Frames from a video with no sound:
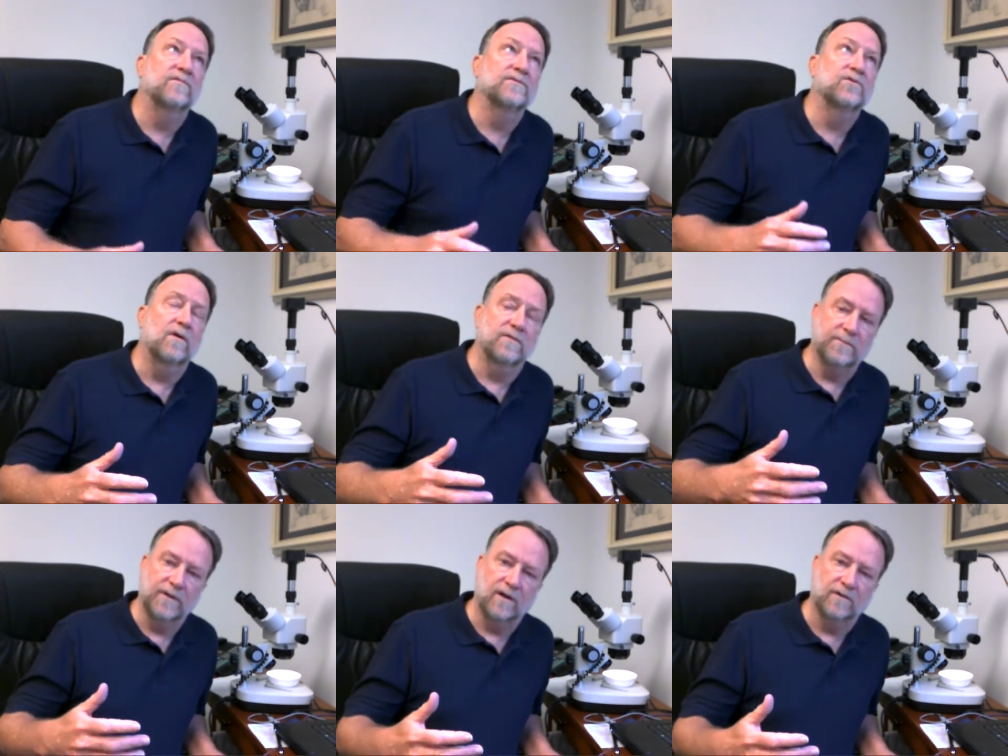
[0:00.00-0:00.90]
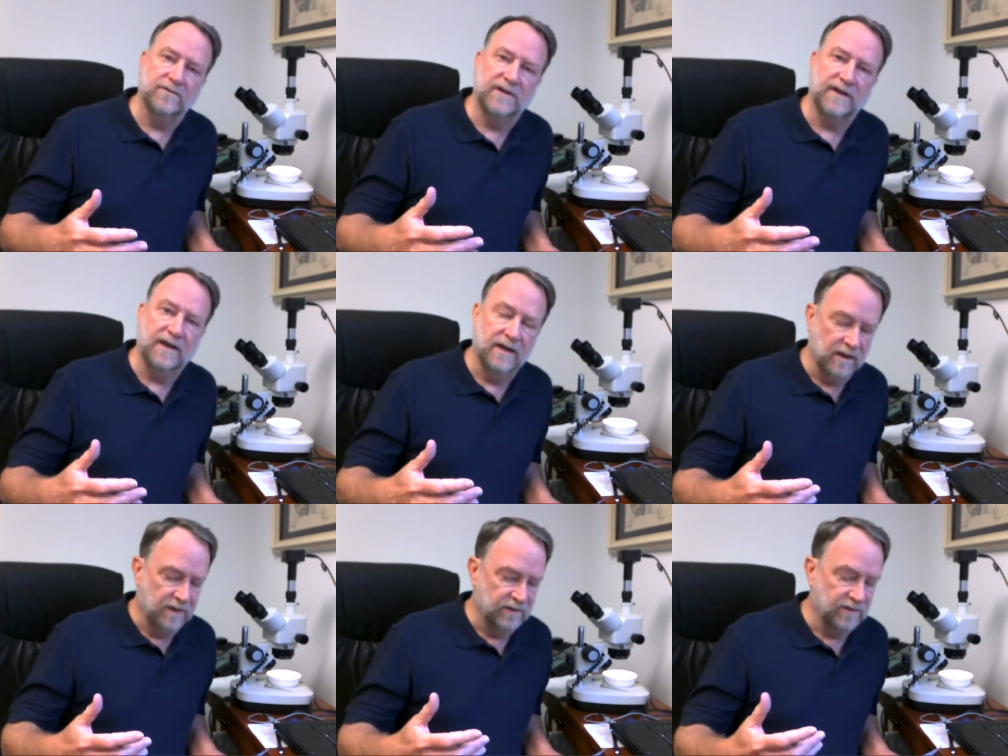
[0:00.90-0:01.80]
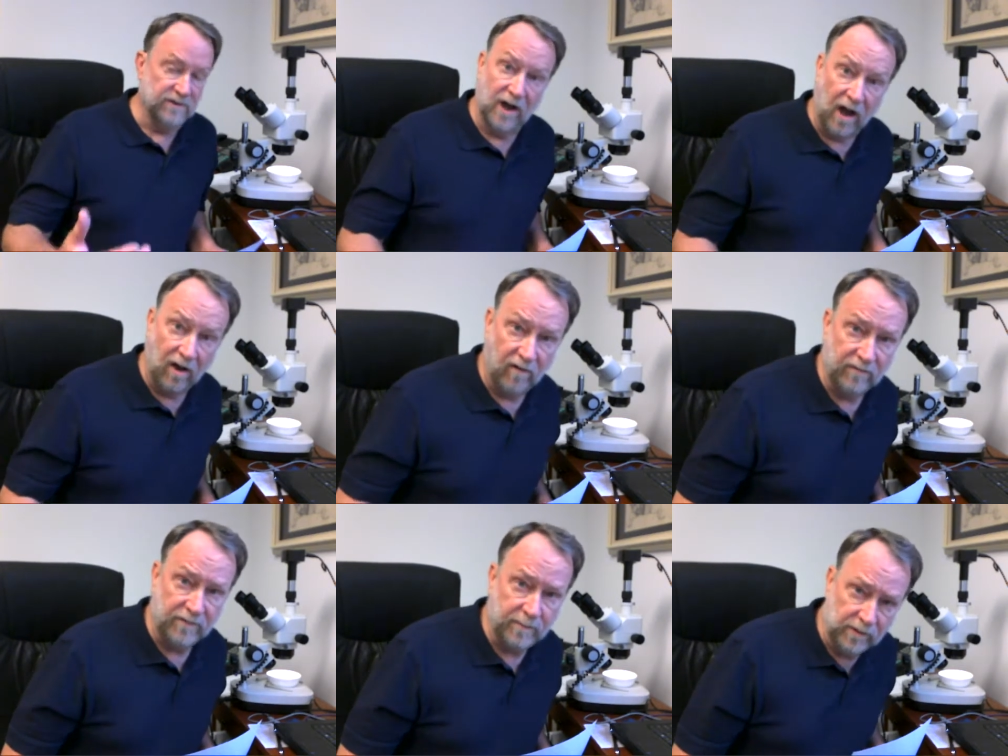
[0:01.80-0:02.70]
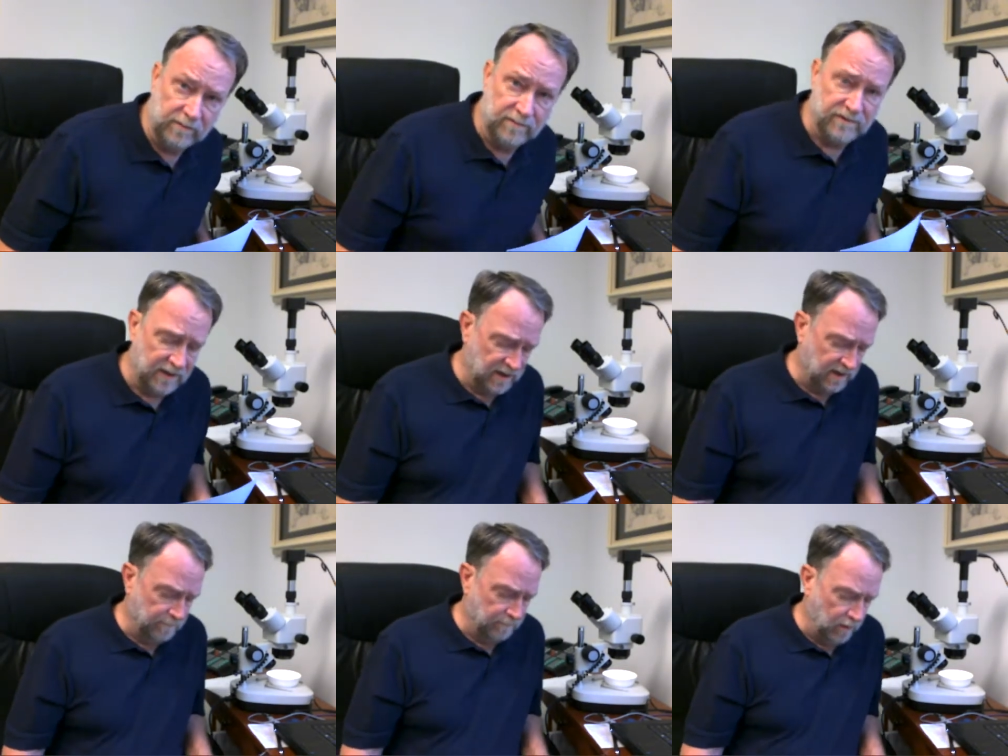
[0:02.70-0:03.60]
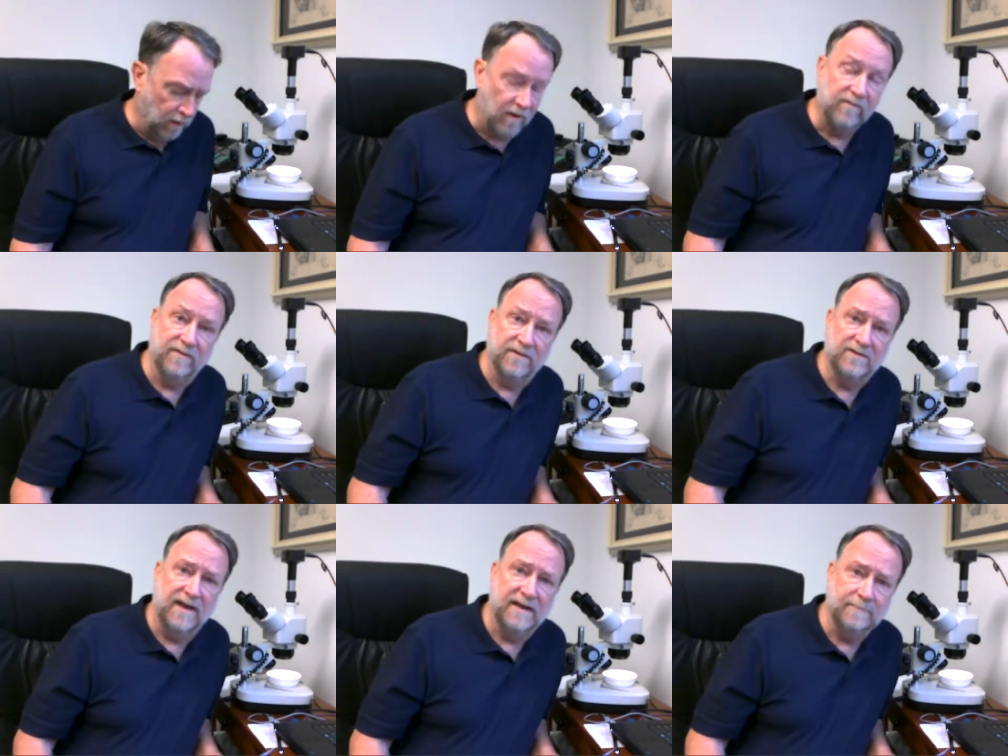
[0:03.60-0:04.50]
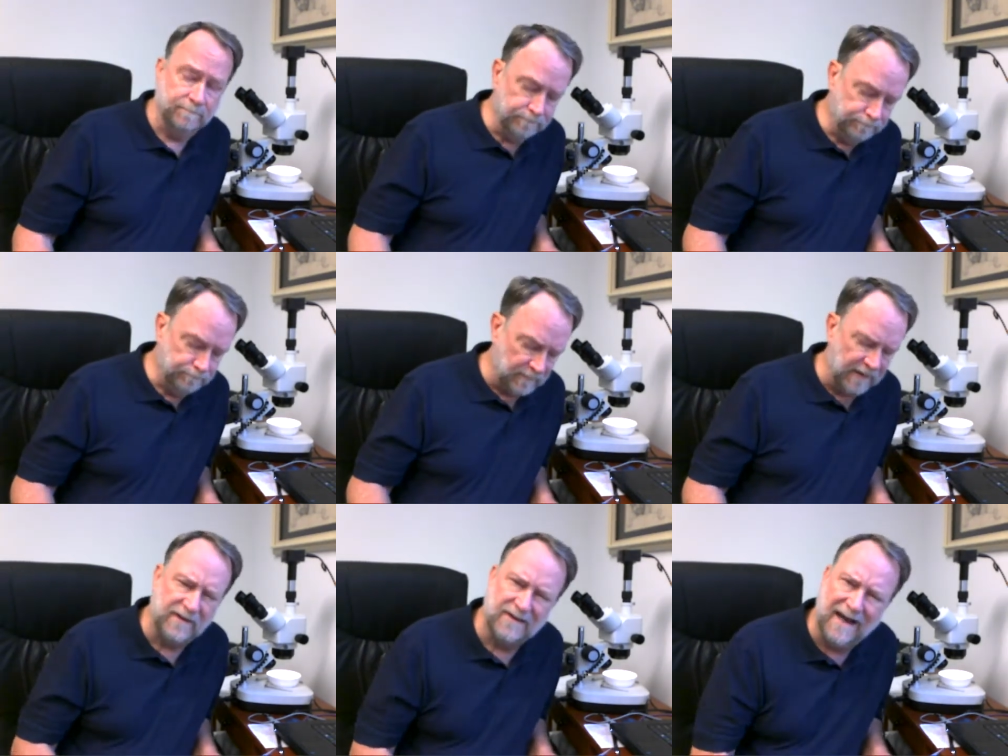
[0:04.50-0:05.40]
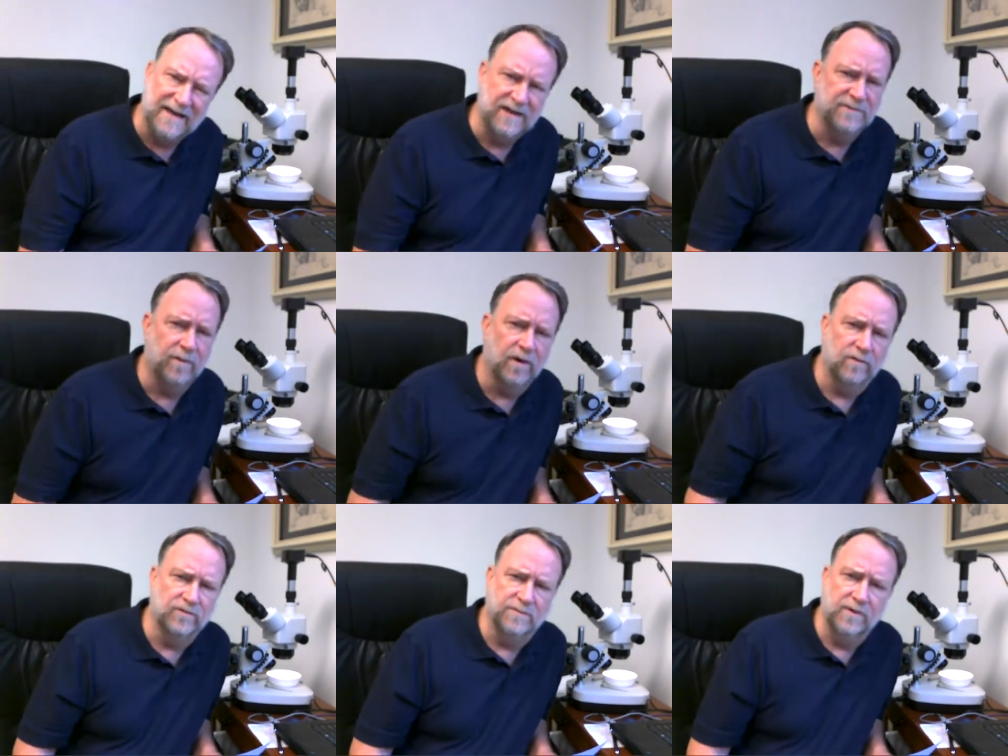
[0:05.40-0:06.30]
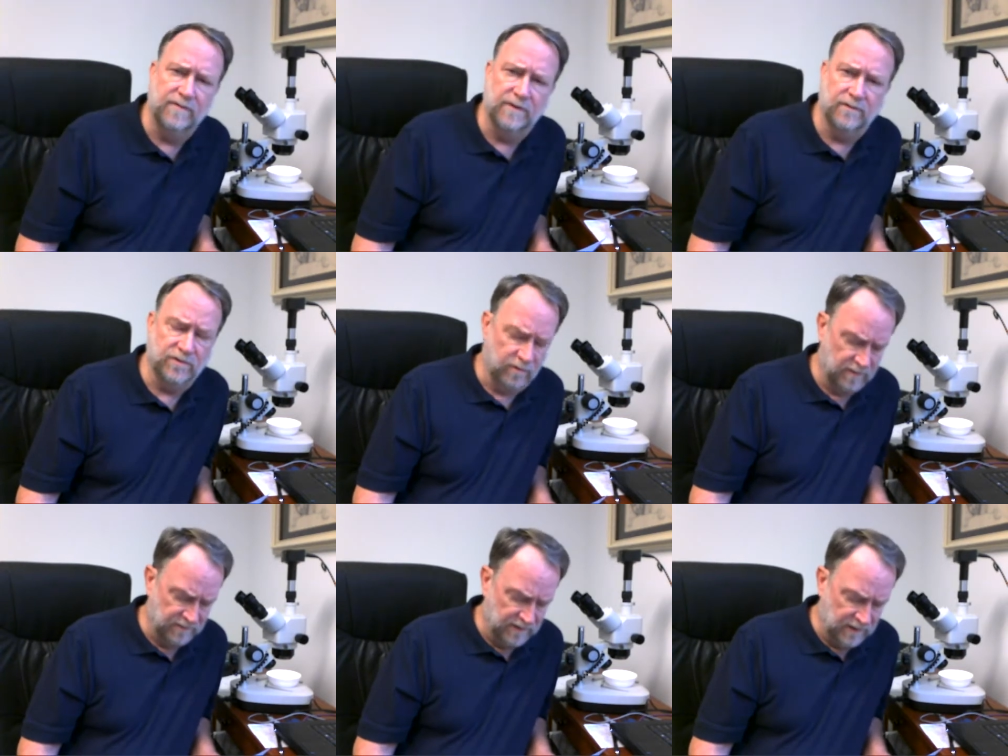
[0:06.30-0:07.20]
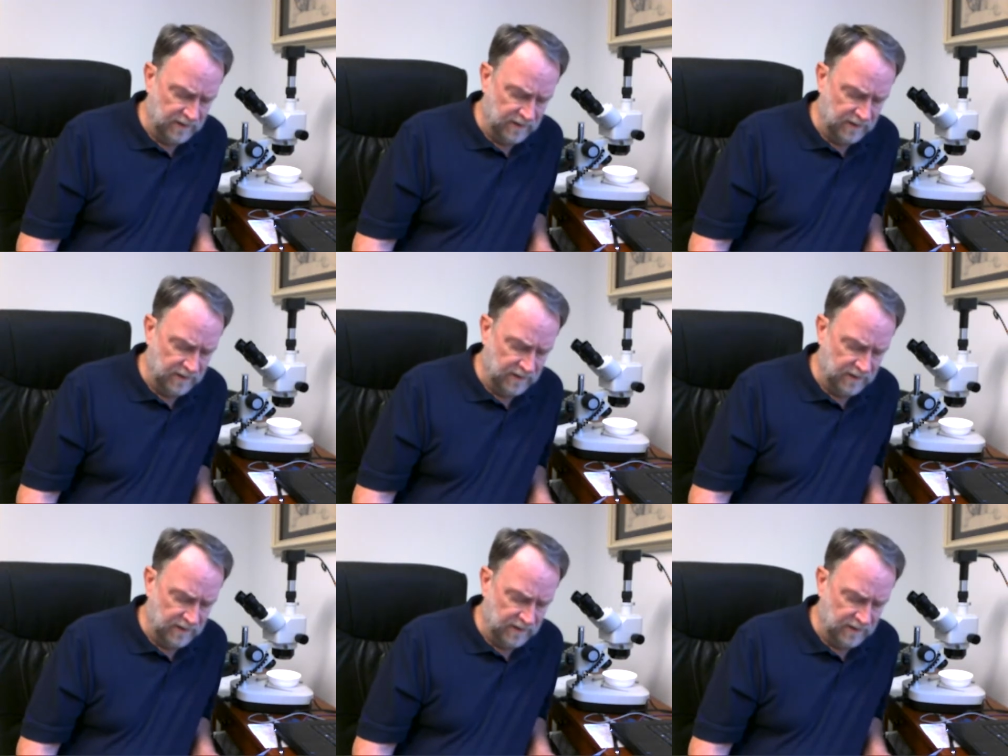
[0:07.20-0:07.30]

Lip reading: storms because the dissolved pollutants that come off of the site and the tiniest particles move in those storms.